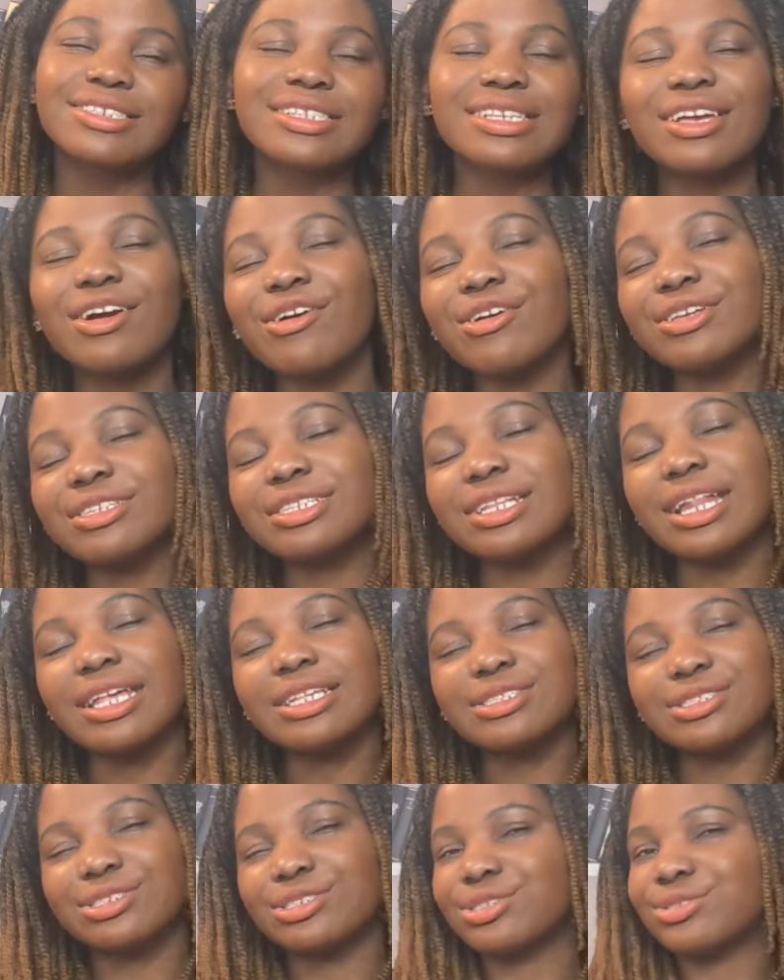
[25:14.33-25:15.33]
Say, so, oh,
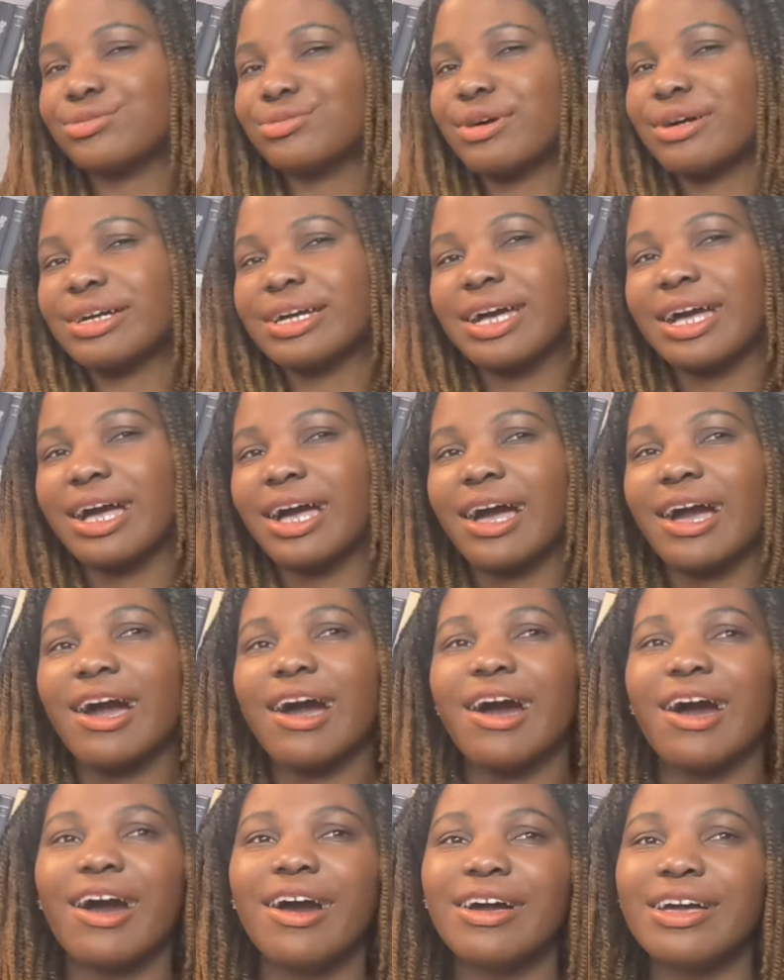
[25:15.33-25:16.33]
let's just walk
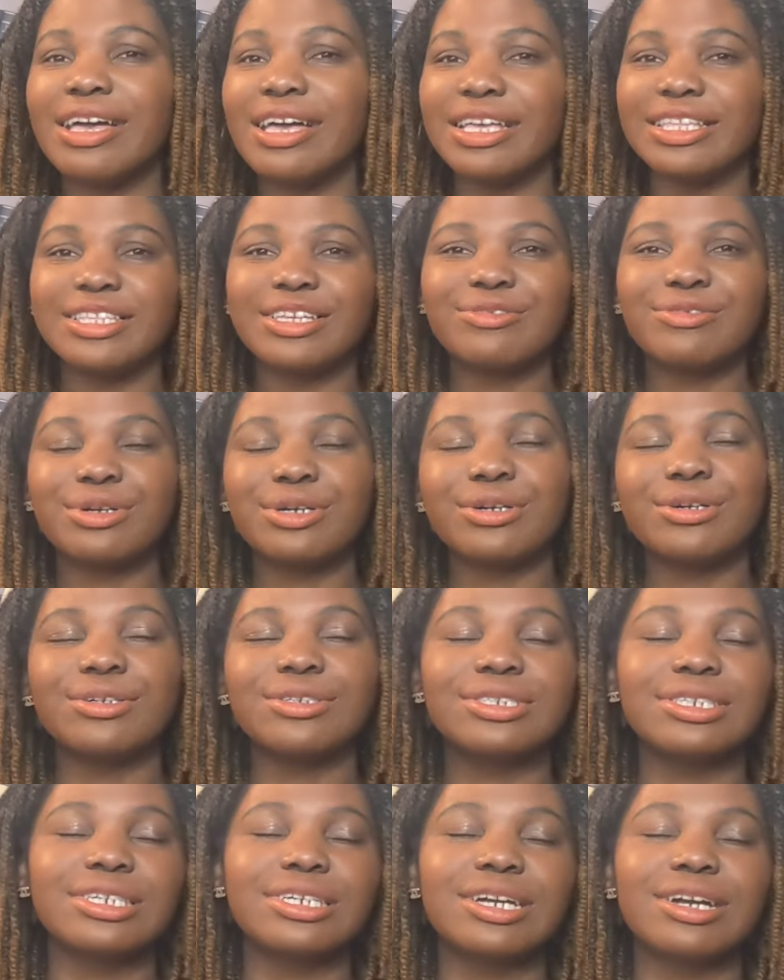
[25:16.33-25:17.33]
out. They were
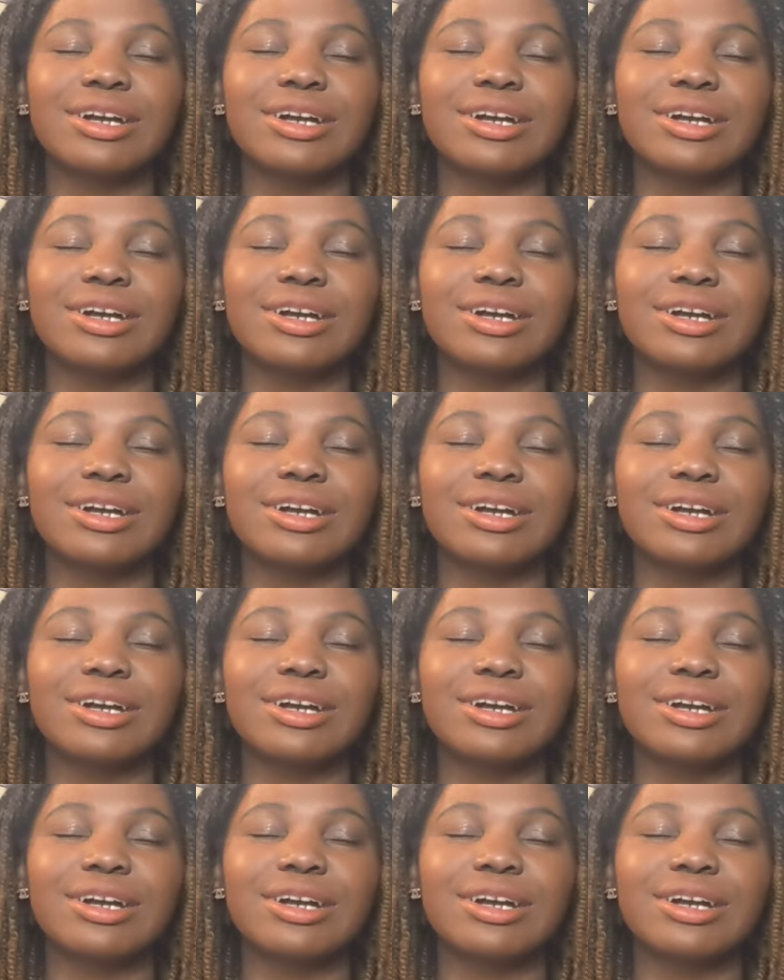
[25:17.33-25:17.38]
holding.